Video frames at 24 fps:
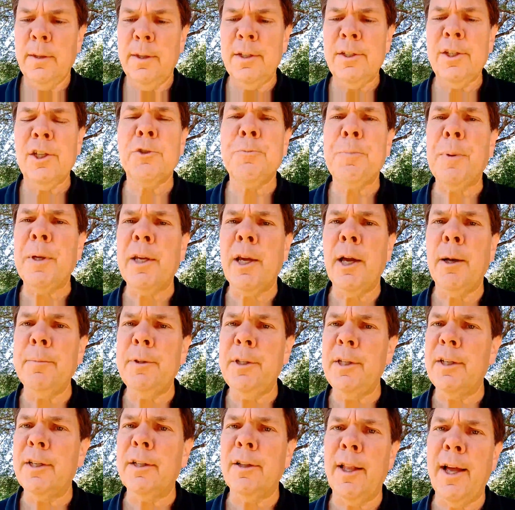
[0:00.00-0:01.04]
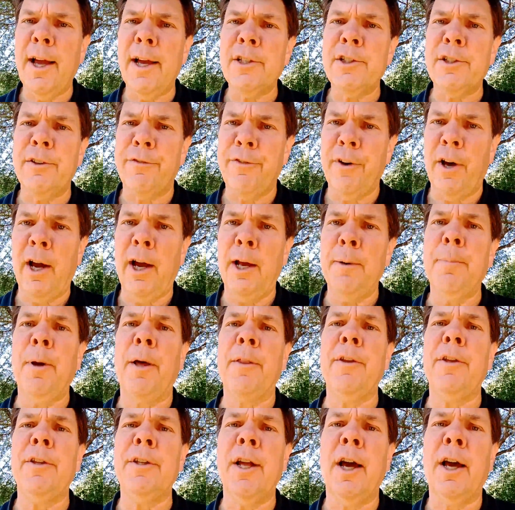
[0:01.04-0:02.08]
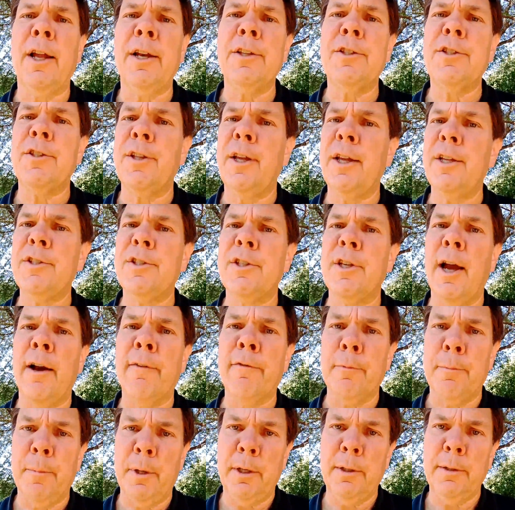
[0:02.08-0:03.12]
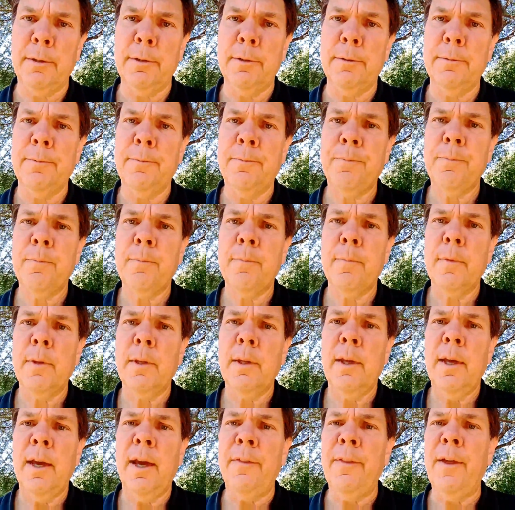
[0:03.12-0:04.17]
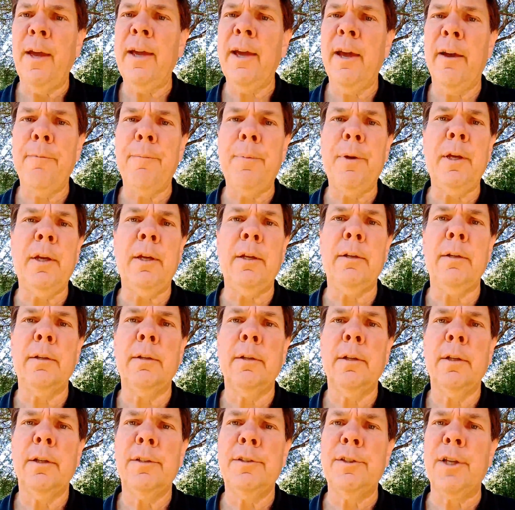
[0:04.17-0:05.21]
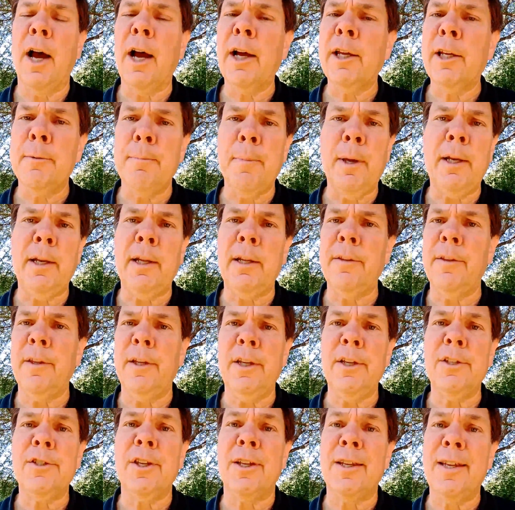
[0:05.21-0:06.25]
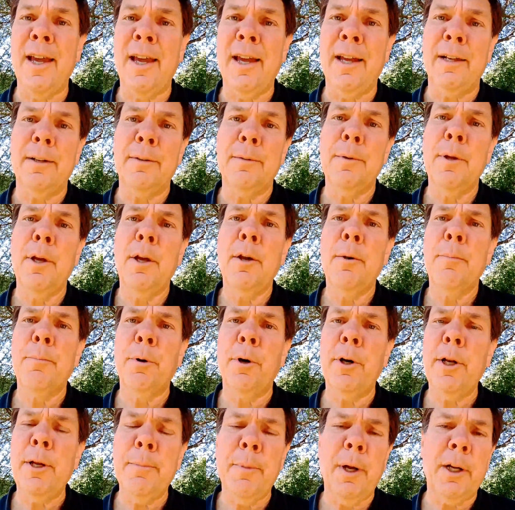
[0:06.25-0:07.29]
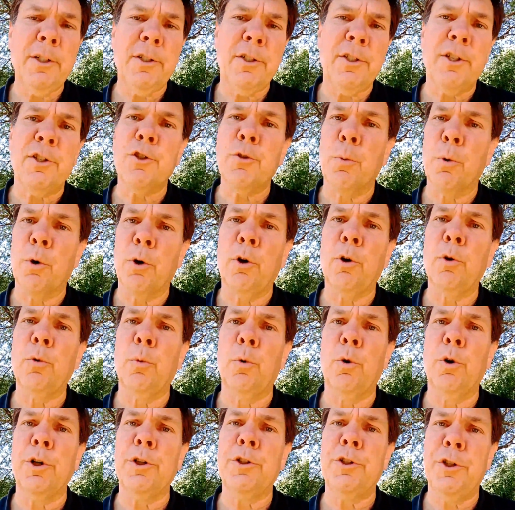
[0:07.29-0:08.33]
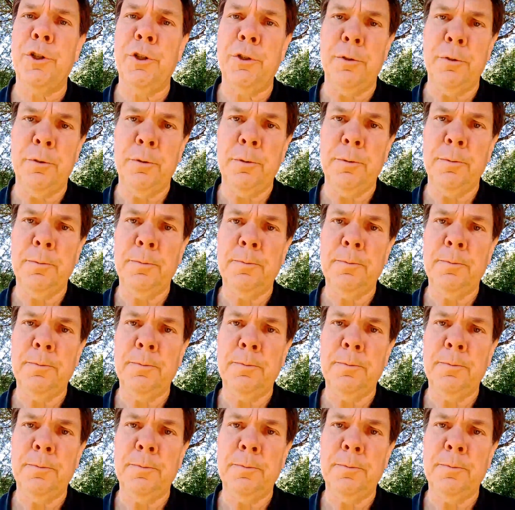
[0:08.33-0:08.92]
this has become declassified by the United States government, and they have been documenting these again pretty much since World War II.